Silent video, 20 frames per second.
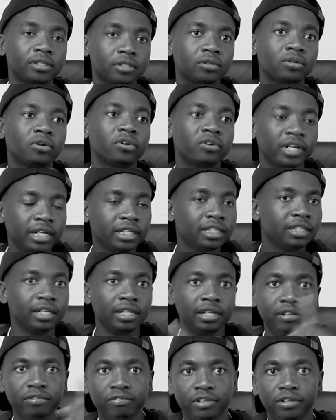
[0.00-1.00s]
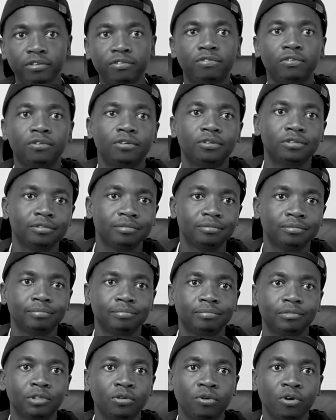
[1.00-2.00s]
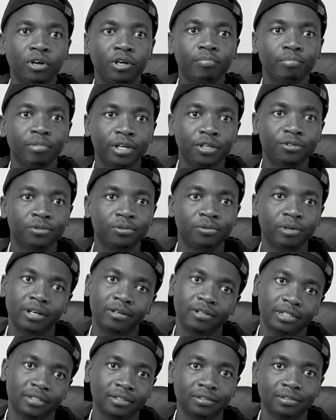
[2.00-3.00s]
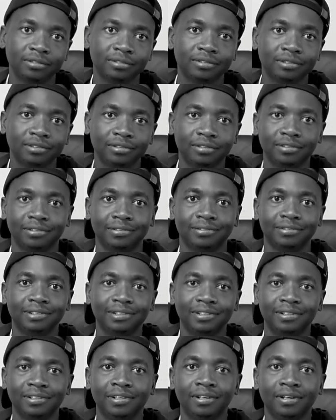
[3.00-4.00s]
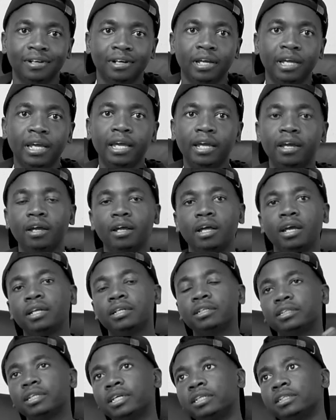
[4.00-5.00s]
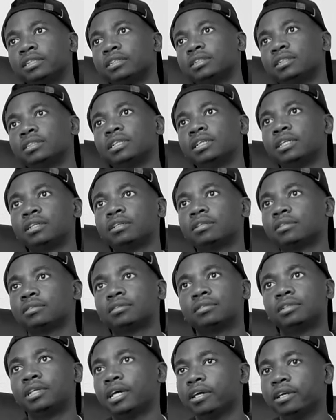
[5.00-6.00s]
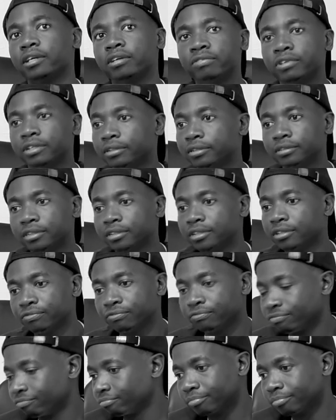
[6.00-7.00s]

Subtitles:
I was already leaving for going back to work. and yeah, even if,